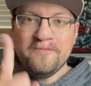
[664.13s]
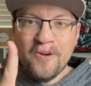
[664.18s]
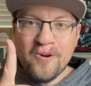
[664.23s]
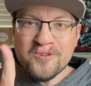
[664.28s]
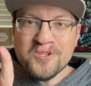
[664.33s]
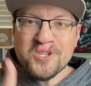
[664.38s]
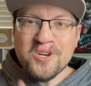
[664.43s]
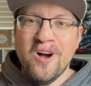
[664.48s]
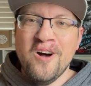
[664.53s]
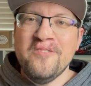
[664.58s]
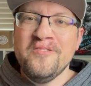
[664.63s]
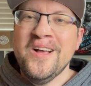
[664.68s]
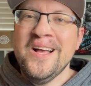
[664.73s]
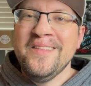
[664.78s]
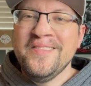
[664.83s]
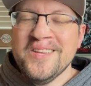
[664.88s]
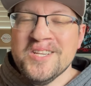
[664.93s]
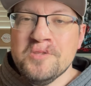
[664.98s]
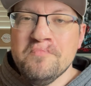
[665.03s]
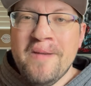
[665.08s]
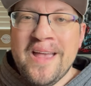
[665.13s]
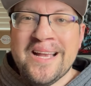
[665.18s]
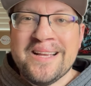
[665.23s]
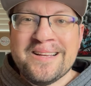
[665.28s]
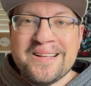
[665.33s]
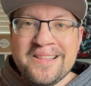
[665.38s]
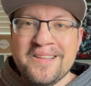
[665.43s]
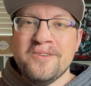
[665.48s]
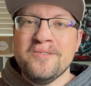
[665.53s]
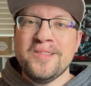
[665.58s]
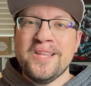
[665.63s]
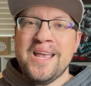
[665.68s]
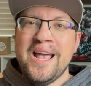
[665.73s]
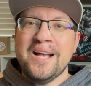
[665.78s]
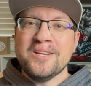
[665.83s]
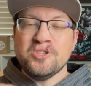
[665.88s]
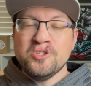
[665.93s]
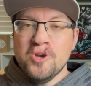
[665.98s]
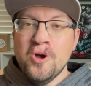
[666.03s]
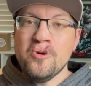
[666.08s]
First off, this man clearly
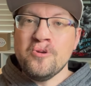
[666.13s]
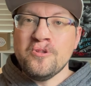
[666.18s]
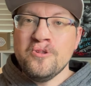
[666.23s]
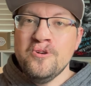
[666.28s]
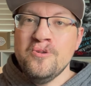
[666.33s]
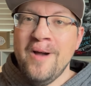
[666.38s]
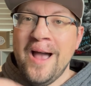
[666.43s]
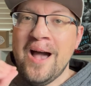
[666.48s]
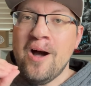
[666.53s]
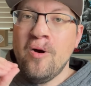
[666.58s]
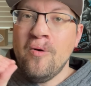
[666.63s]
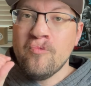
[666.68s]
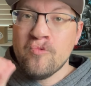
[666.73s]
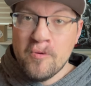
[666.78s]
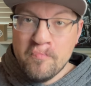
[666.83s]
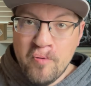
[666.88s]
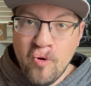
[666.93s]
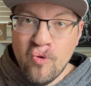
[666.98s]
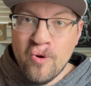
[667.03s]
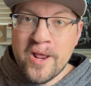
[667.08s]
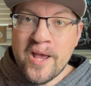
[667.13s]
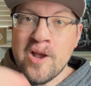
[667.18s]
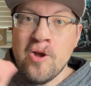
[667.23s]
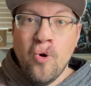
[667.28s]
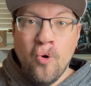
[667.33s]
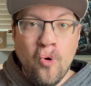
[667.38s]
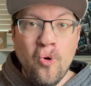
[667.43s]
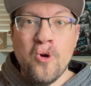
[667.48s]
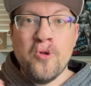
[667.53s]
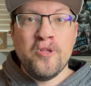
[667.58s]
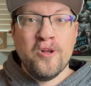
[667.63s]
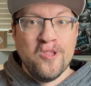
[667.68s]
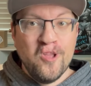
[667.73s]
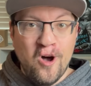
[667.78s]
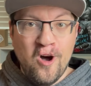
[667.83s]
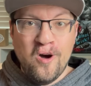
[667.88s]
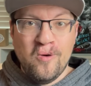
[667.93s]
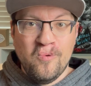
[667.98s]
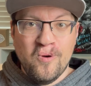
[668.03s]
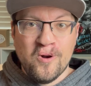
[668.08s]
has no clue how reporting or the
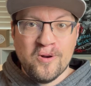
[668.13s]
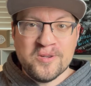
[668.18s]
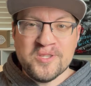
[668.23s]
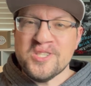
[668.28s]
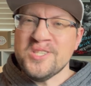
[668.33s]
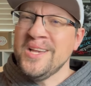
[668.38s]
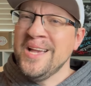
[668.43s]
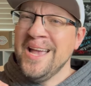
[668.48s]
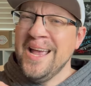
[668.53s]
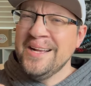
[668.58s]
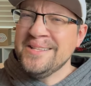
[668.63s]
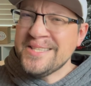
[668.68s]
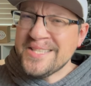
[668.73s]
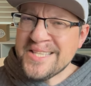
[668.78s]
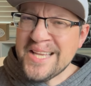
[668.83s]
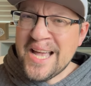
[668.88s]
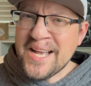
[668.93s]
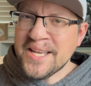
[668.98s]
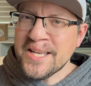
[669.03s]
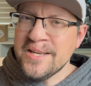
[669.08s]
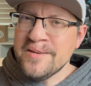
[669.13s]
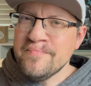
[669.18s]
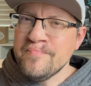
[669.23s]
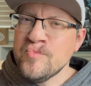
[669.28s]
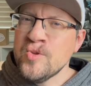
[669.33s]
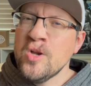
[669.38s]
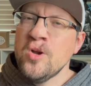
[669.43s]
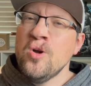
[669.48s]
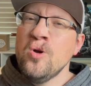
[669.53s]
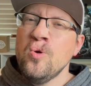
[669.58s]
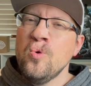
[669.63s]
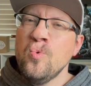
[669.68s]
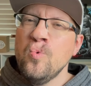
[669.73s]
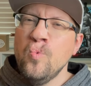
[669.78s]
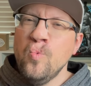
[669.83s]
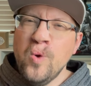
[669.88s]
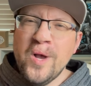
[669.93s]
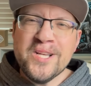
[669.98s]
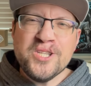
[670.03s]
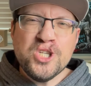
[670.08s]
law works. And second,
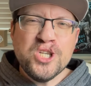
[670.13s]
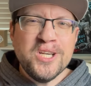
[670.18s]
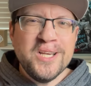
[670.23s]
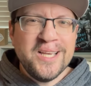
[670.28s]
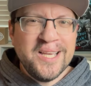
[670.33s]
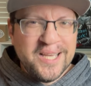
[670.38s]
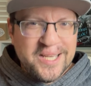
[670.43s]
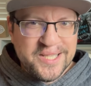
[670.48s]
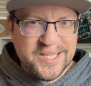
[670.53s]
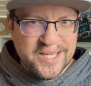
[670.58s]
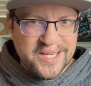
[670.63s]
which is